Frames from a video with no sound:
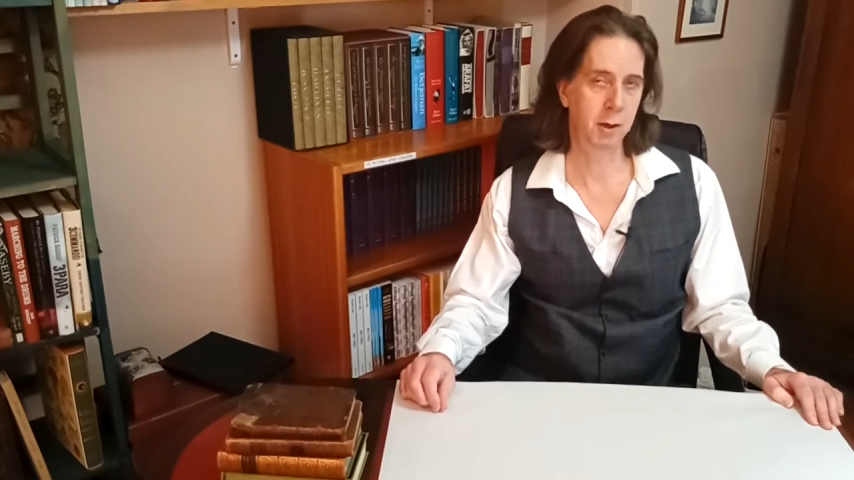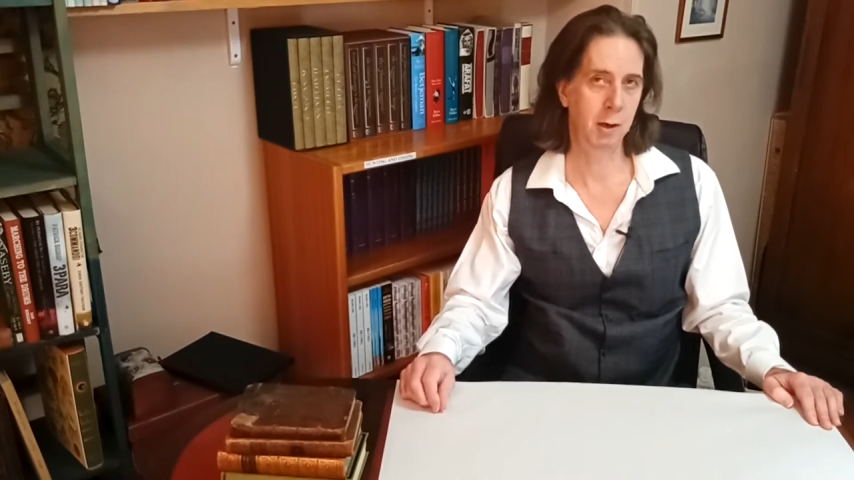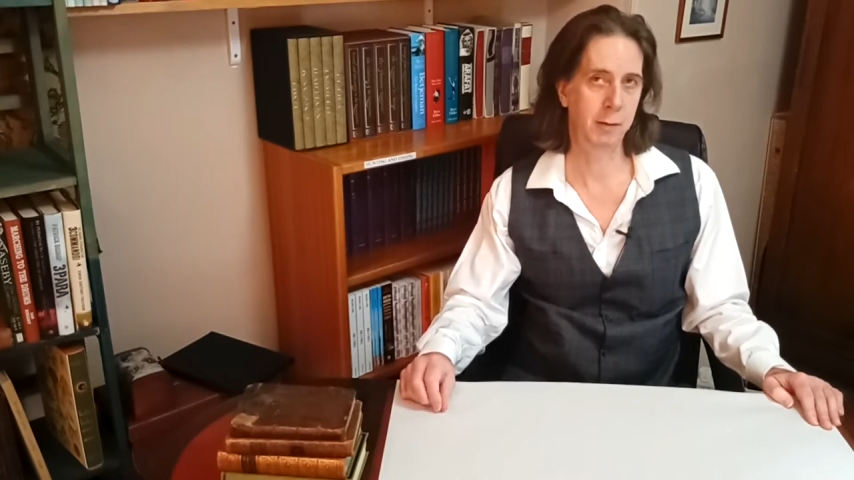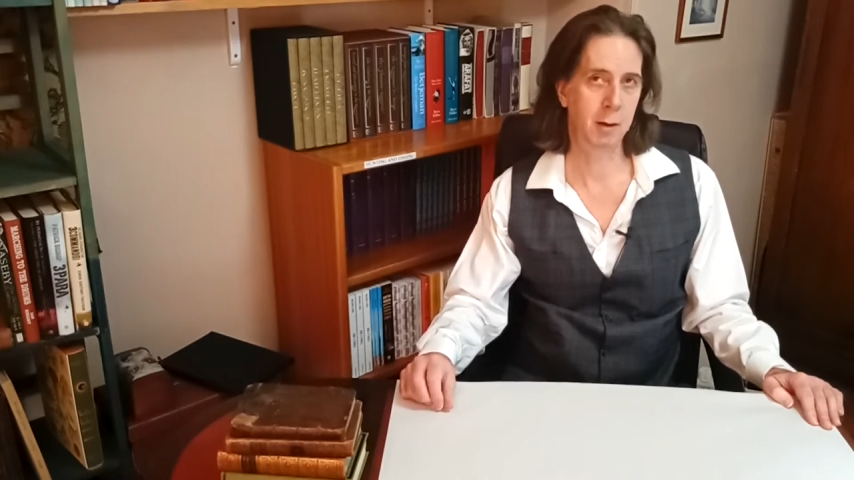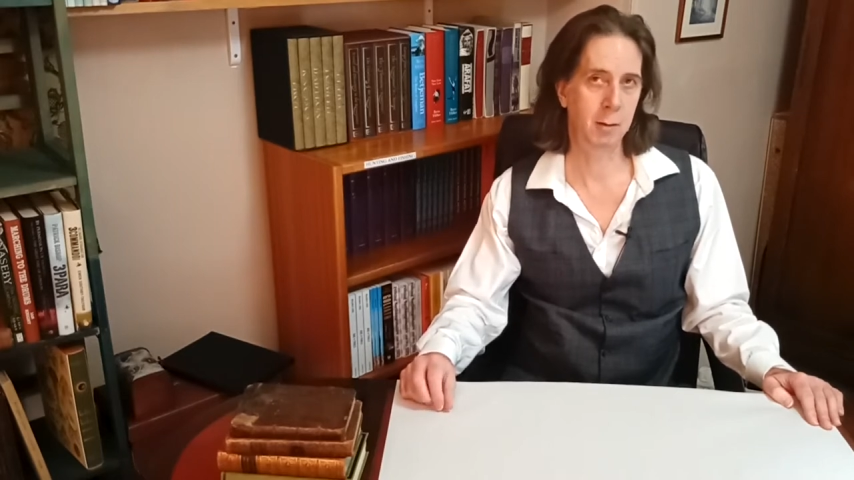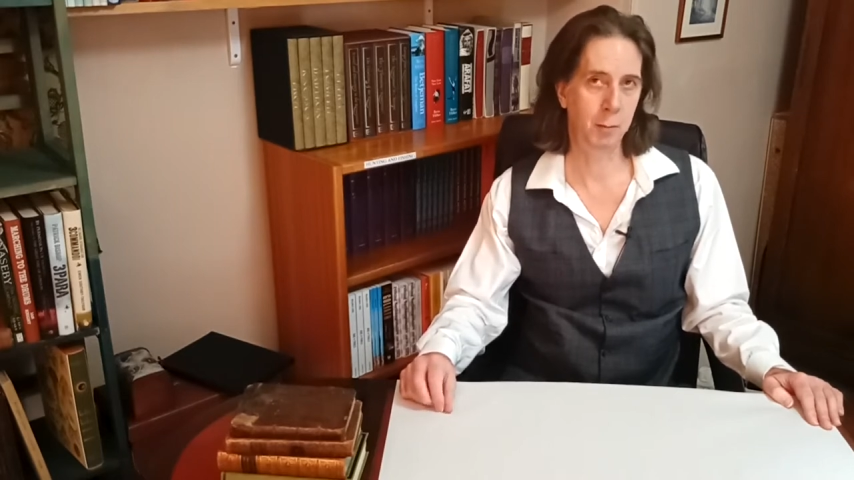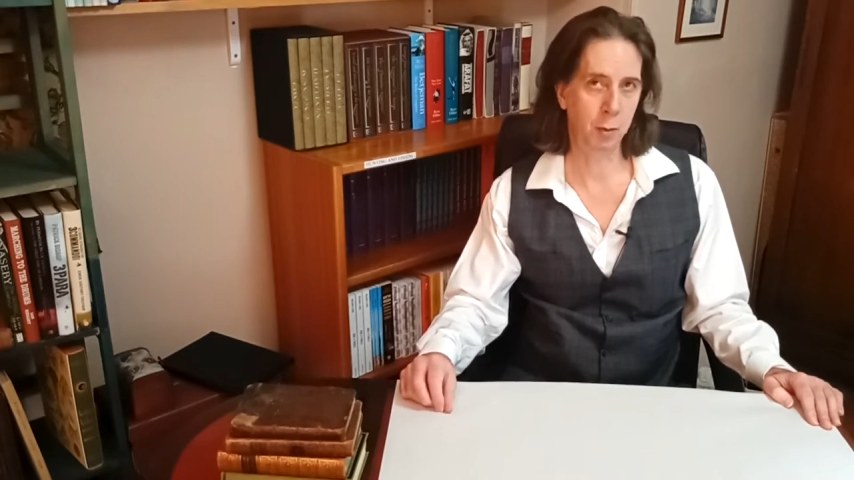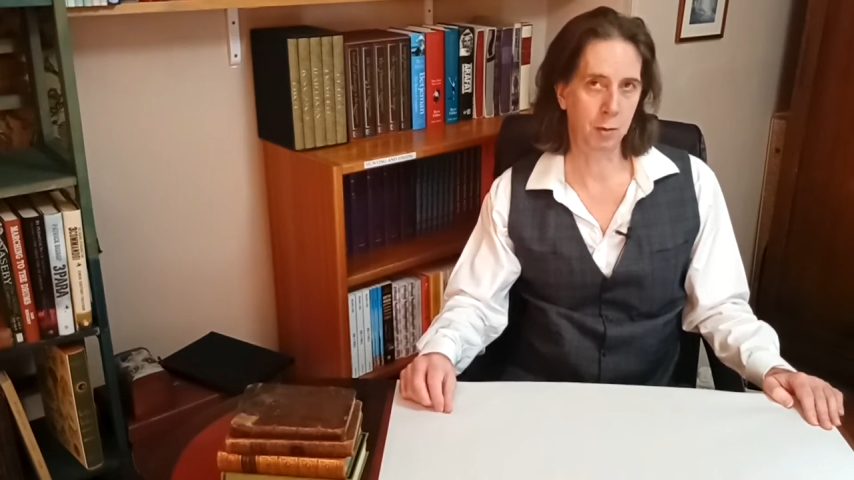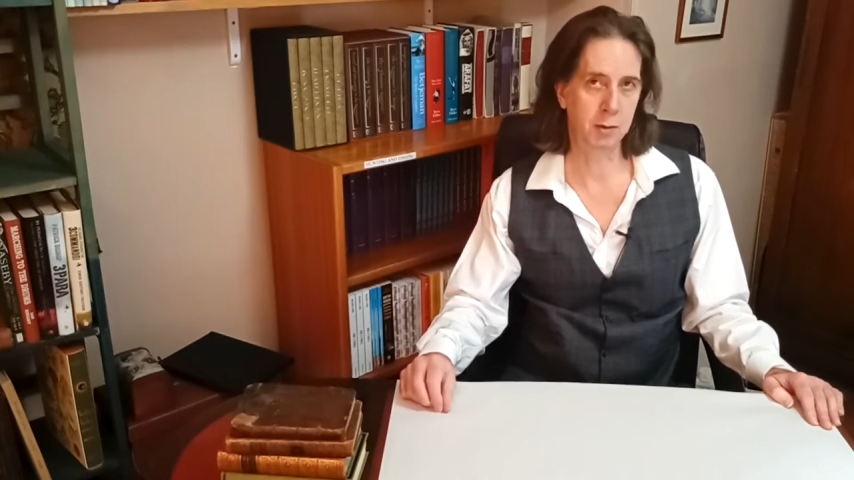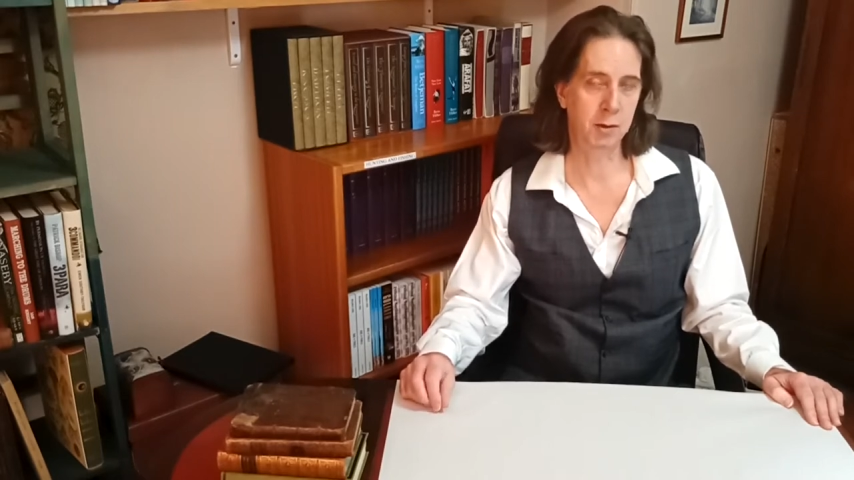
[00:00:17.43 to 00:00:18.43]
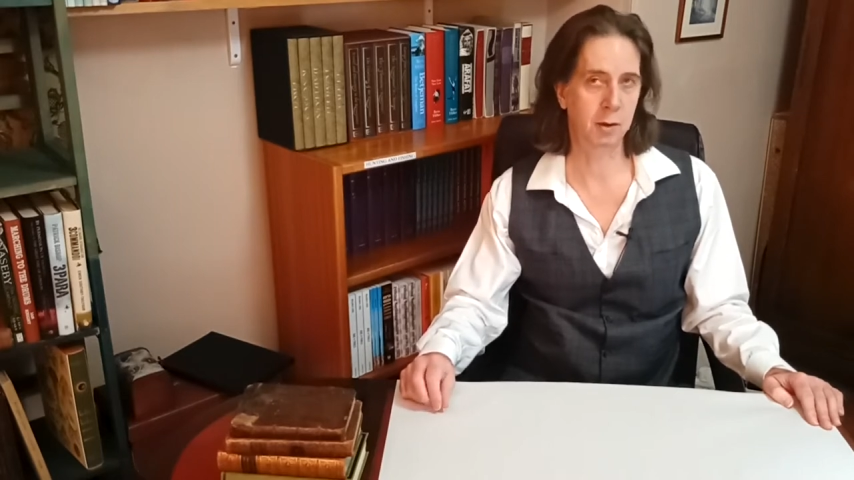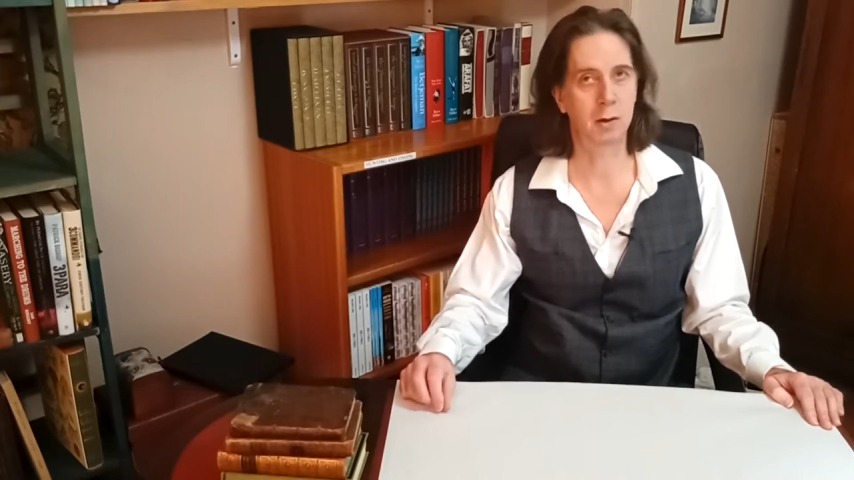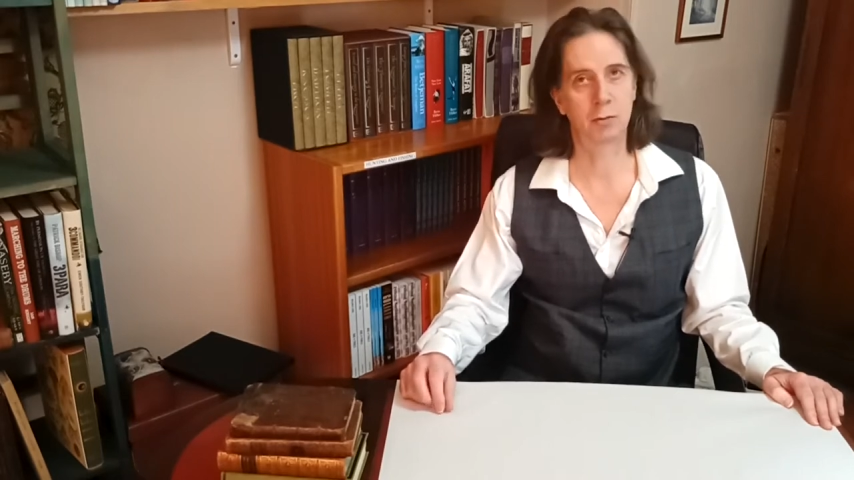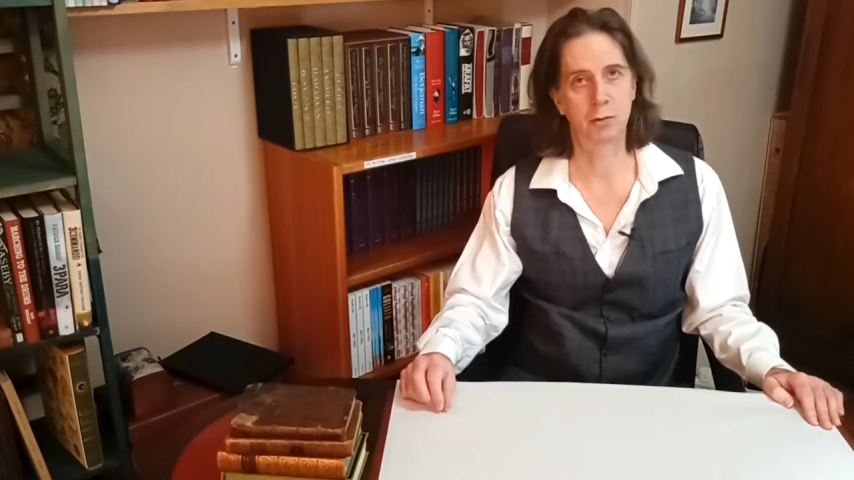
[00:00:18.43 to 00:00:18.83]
of how books are